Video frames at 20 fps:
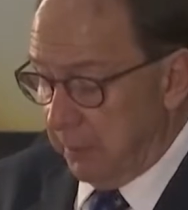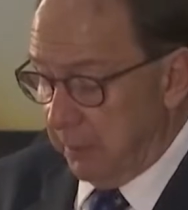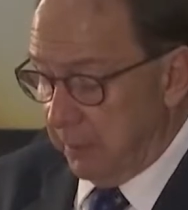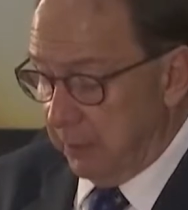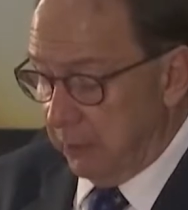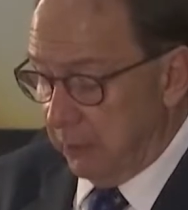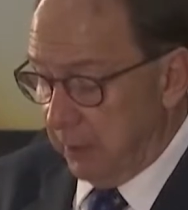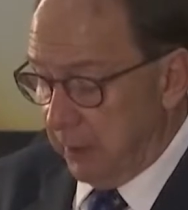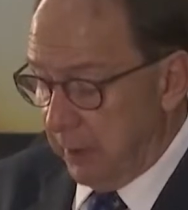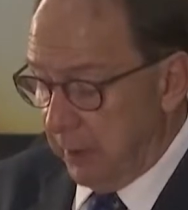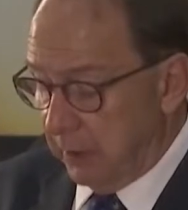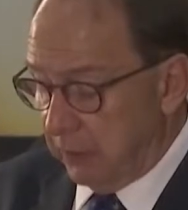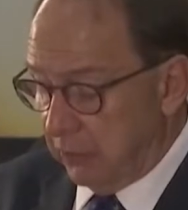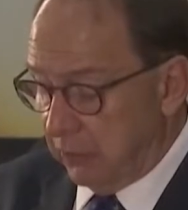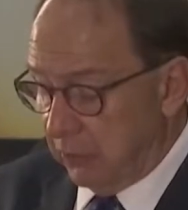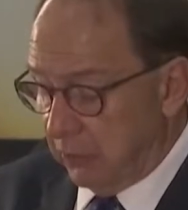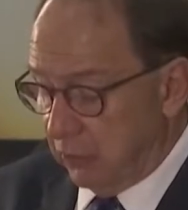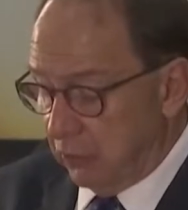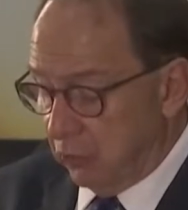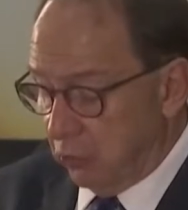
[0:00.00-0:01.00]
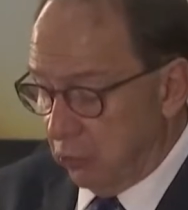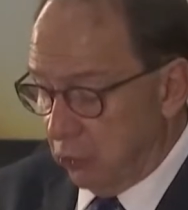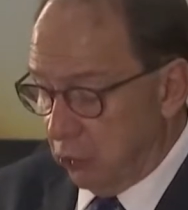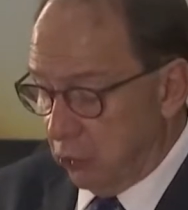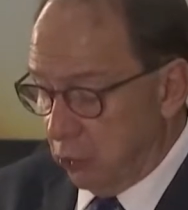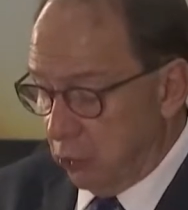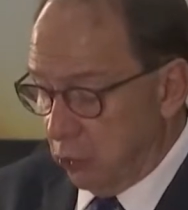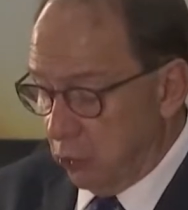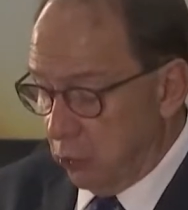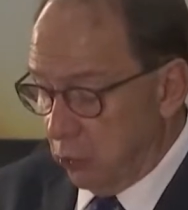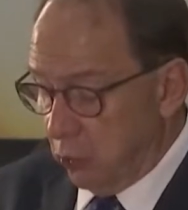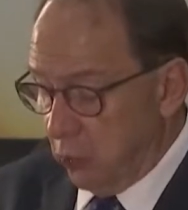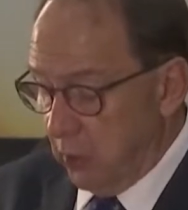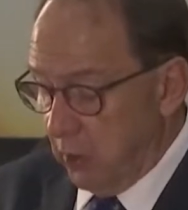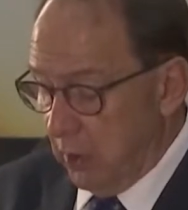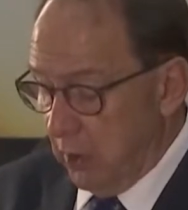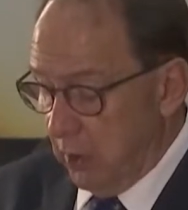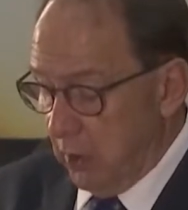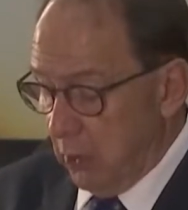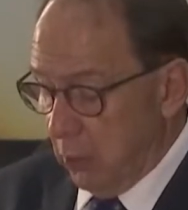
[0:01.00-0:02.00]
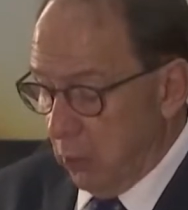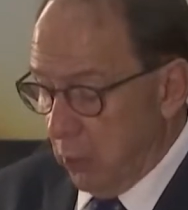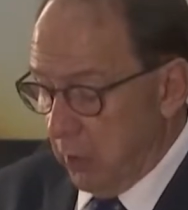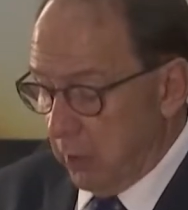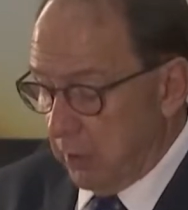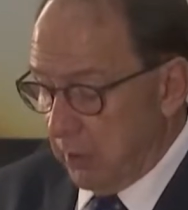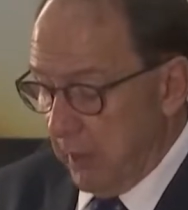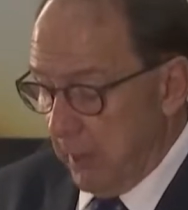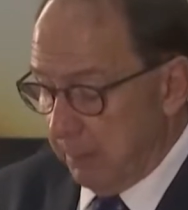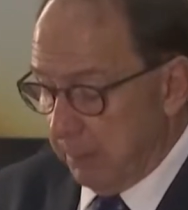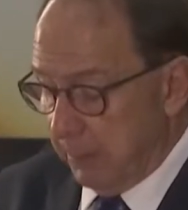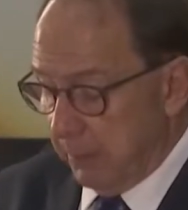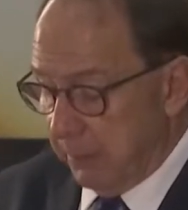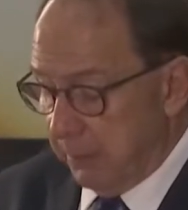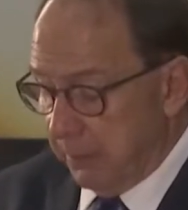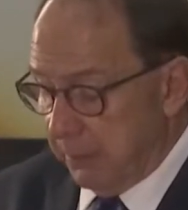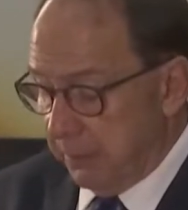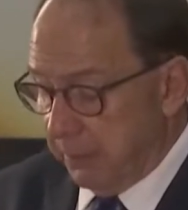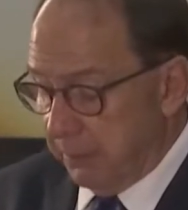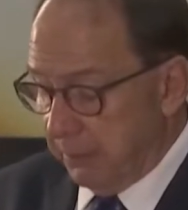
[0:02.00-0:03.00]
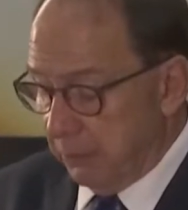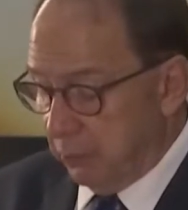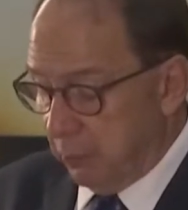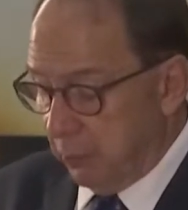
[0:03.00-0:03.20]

in relation to what happened